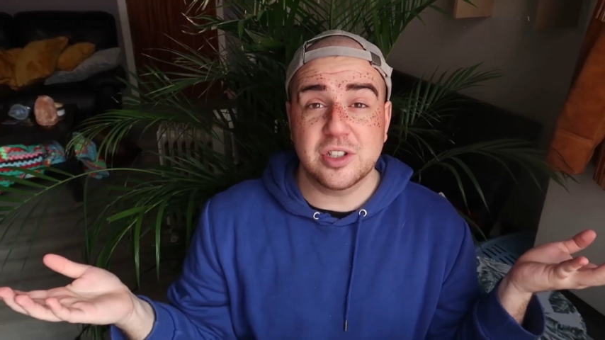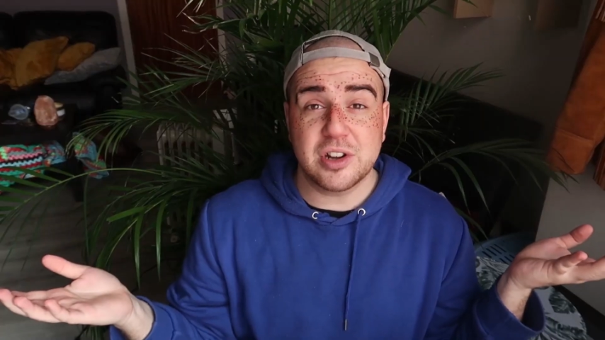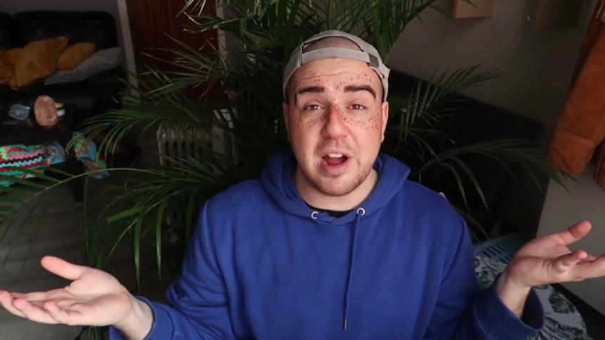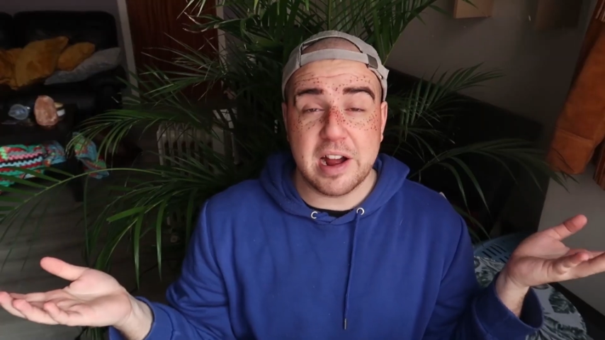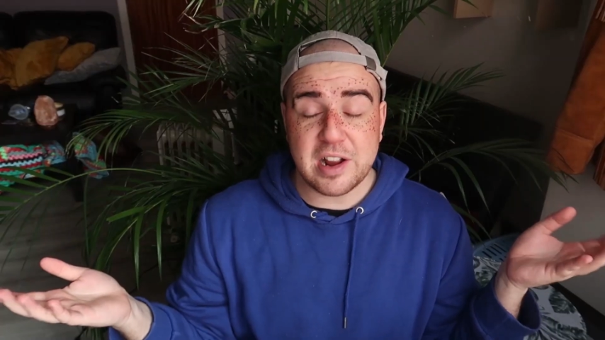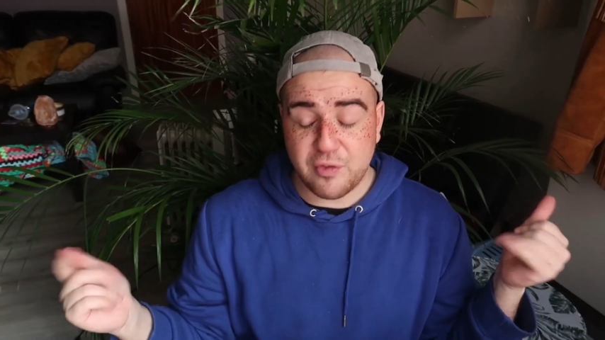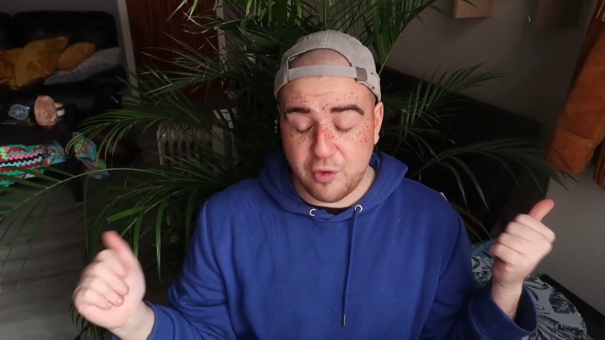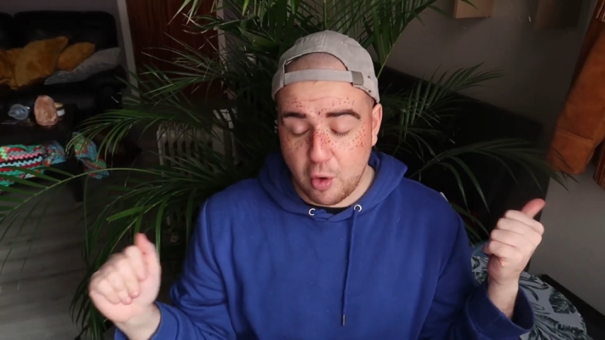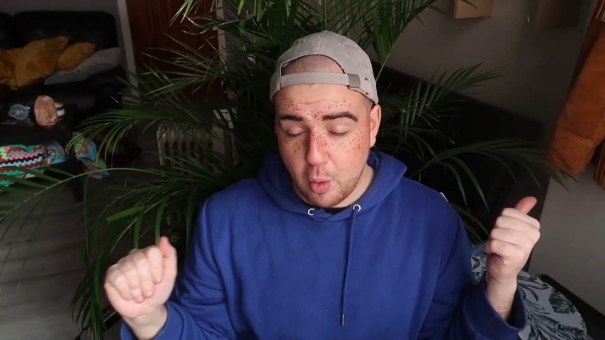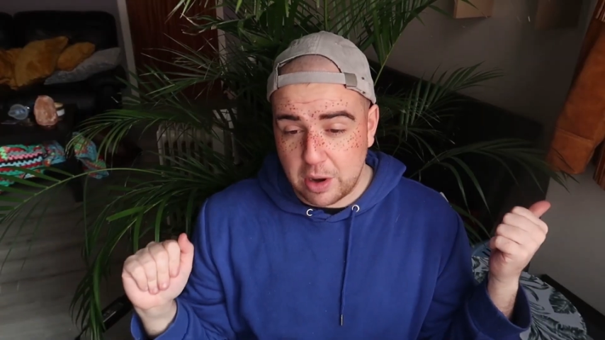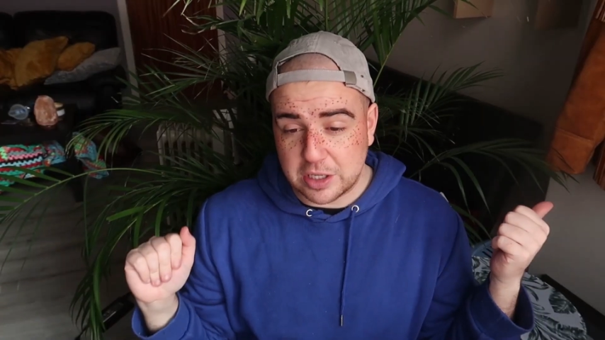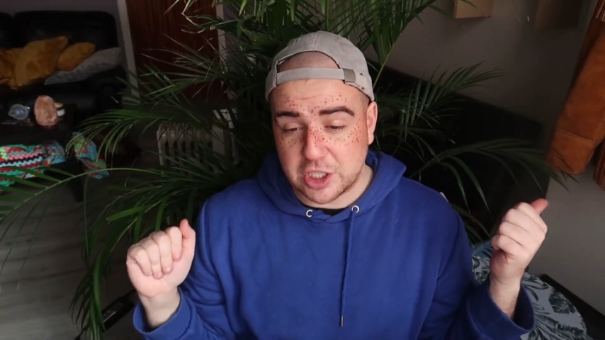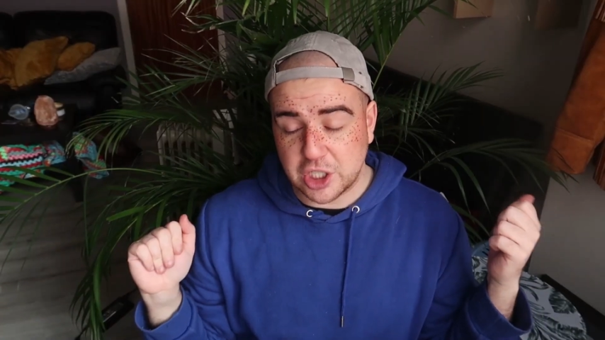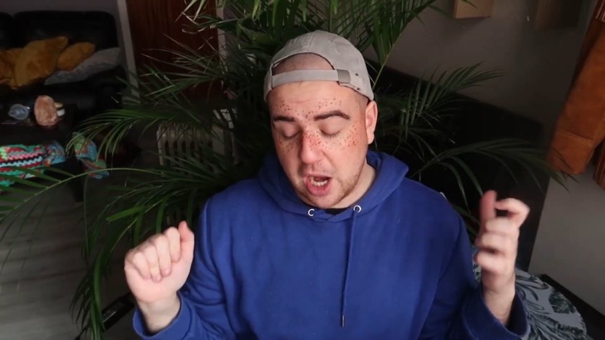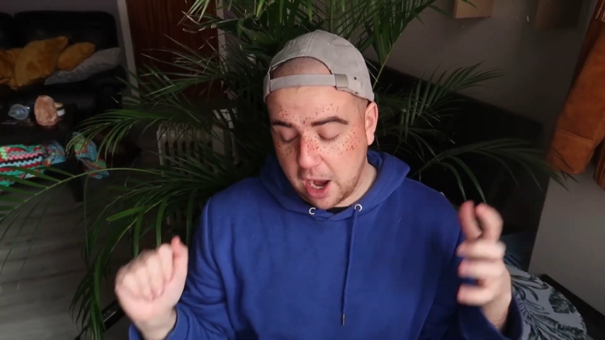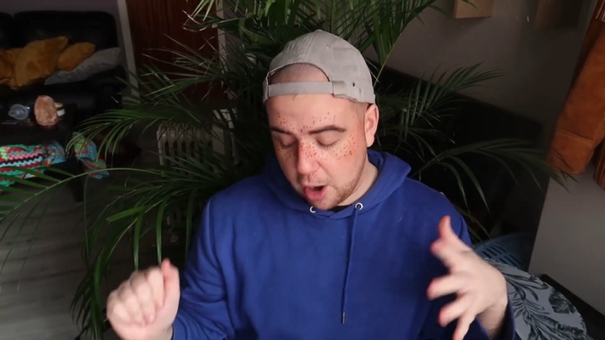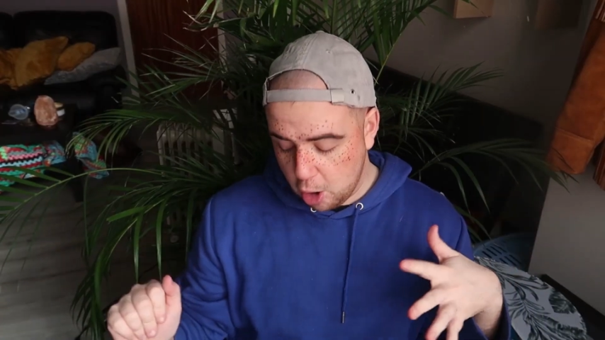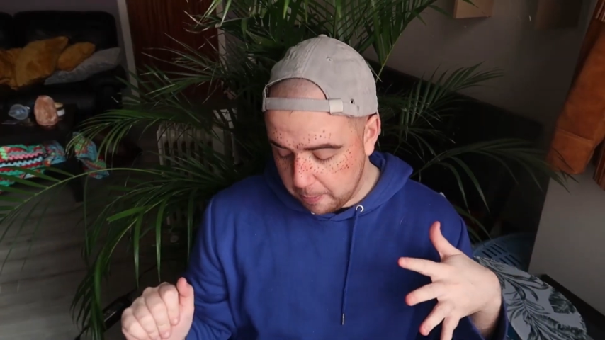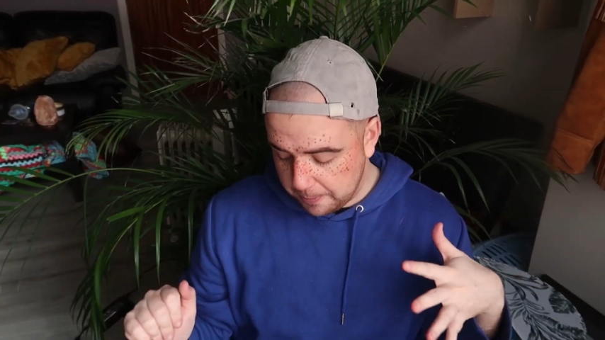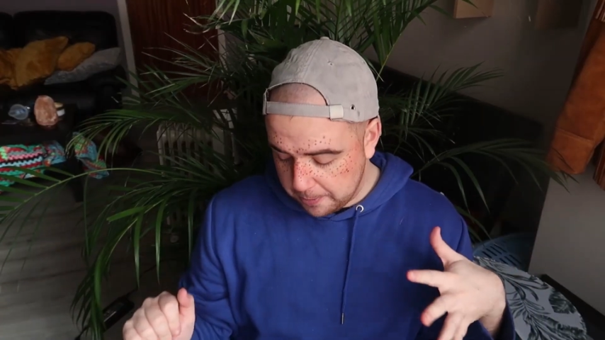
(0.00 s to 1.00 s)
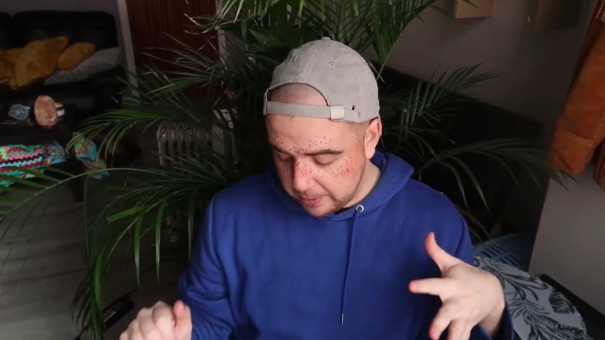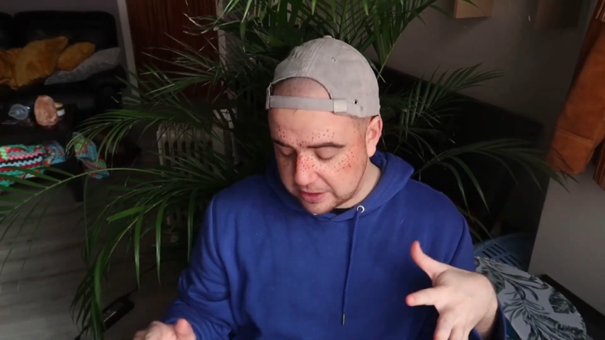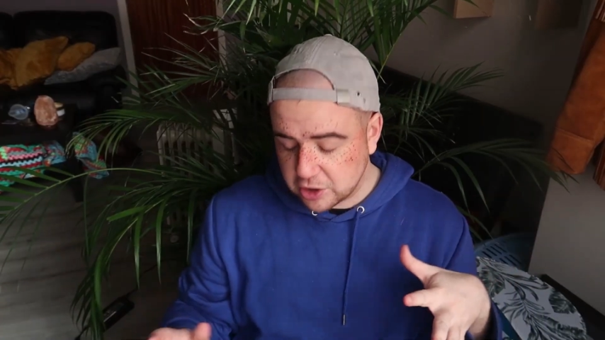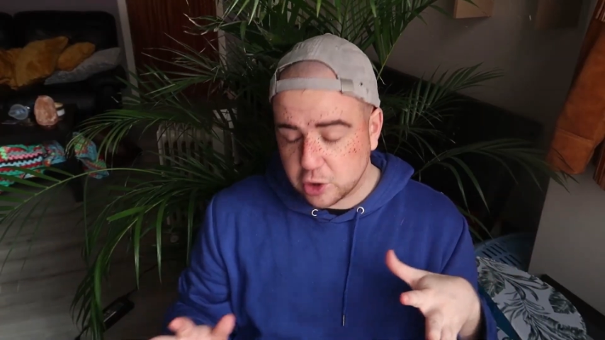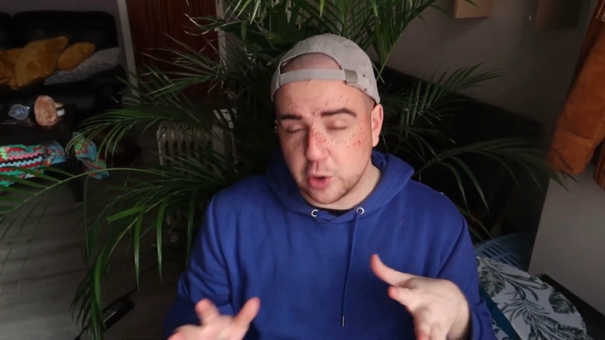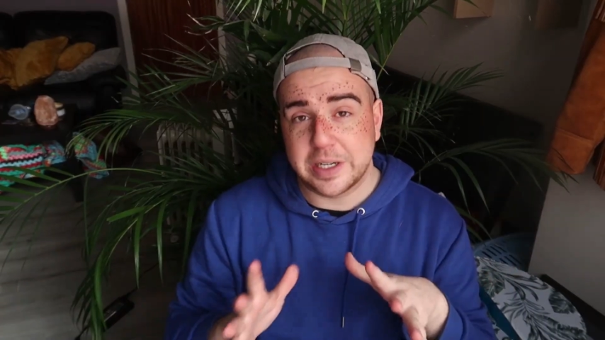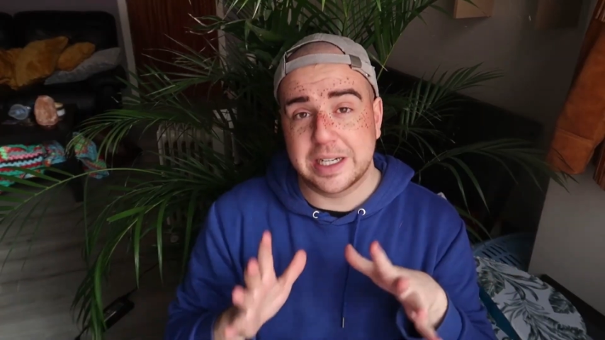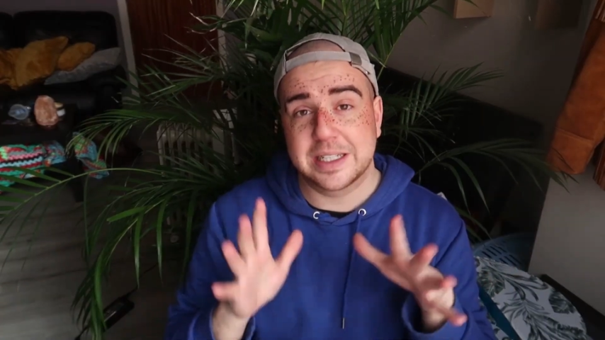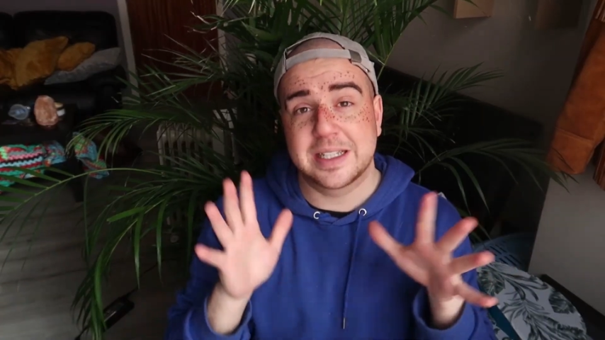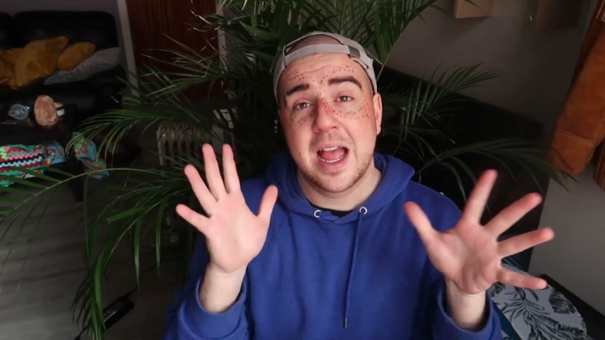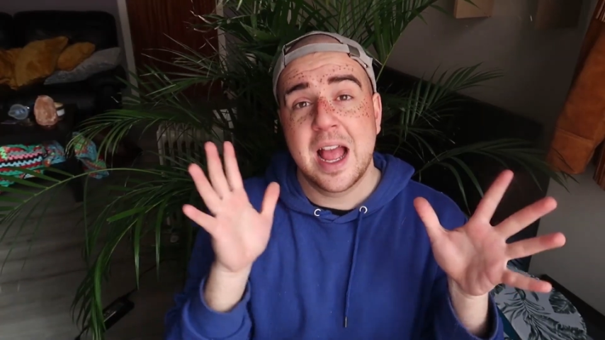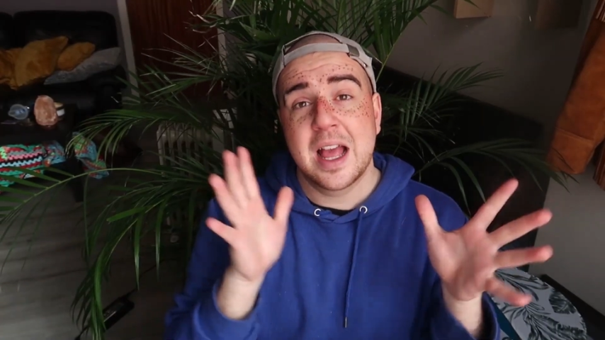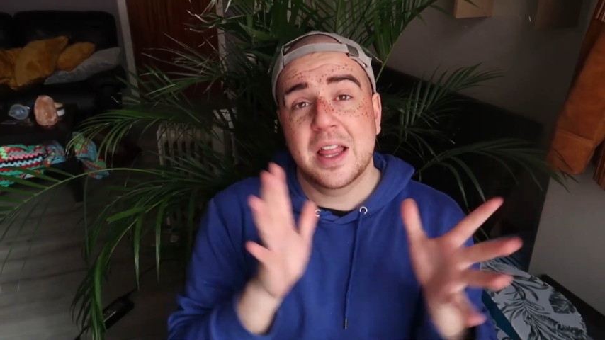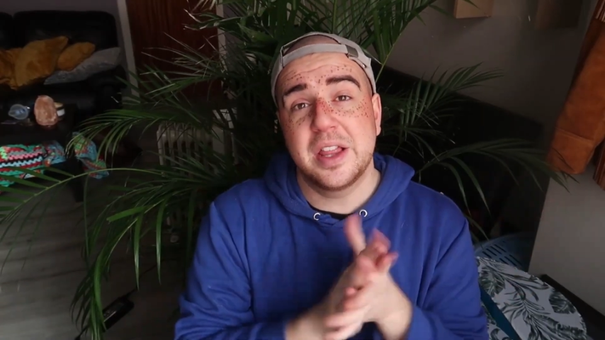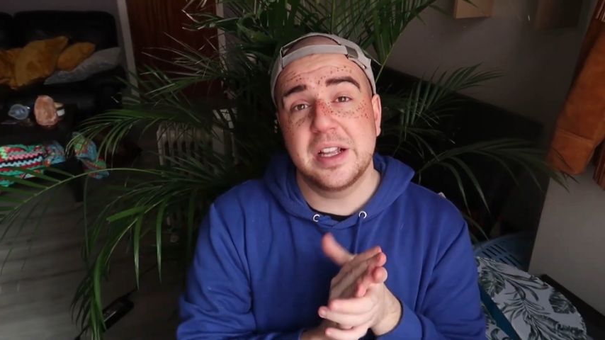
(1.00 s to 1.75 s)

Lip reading: you guys for watching. I hope you enjoyed this.